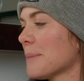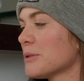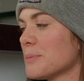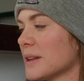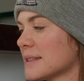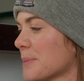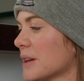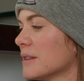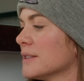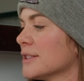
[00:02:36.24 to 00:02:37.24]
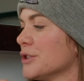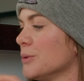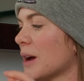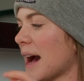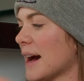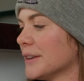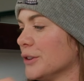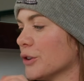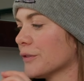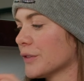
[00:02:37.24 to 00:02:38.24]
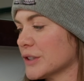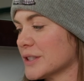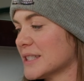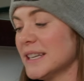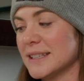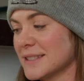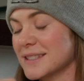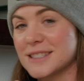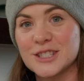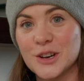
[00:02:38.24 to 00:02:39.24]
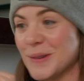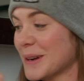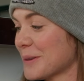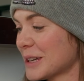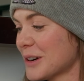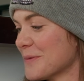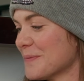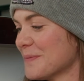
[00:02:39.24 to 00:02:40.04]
the plus button to add your first disc. So here we go.